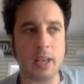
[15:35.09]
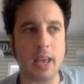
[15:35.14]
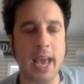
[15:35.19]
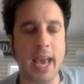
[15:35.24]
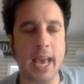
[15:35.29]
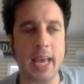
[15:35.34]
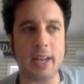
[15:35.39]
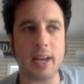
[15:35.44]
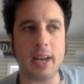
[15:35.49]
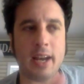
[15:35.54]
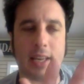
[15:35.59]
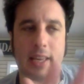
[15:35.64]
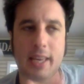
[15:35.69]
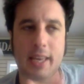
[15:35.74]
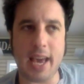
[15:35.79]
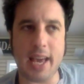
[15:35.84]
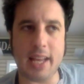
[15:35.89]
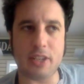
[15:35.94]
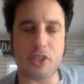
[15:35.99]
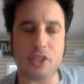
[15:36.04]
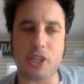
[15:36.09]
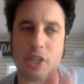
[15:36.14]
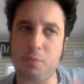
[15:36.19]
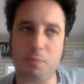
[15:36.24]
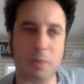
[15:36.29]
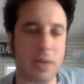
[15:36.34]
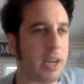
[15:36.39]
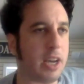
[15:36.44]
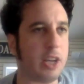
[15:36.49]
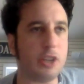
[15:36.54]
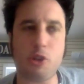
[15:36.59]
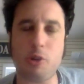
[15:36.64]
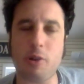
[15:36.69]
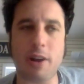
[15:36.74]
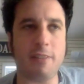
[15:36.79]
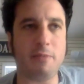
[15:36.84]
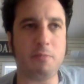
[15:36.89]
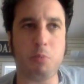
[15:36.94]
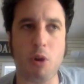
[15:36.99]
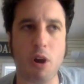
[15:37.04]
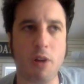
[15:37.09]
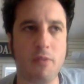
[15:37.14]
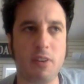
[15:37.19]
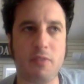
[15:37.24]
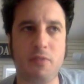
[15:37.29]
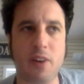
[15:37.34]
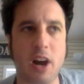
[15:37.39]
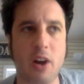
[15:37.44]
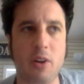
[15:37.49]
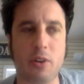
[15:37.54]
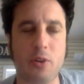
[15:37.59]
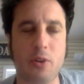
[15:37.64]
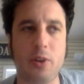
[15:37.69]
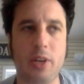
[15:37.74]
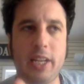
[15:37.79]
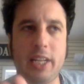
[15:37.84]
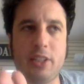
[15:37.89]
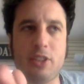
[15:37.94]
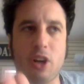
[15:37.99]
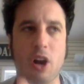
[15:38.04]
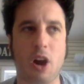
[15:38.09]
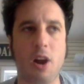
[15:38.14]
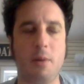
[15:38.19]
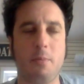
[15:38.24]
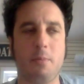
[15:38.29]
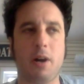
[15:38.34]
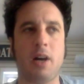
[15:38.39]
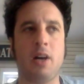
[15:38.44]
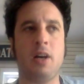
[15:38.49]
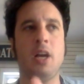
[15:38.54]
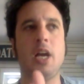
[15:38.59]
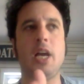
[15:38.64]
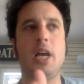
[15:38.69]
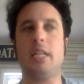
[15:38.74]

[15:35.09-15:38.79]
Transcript: And again, just because you have Purvaphalguni Dharma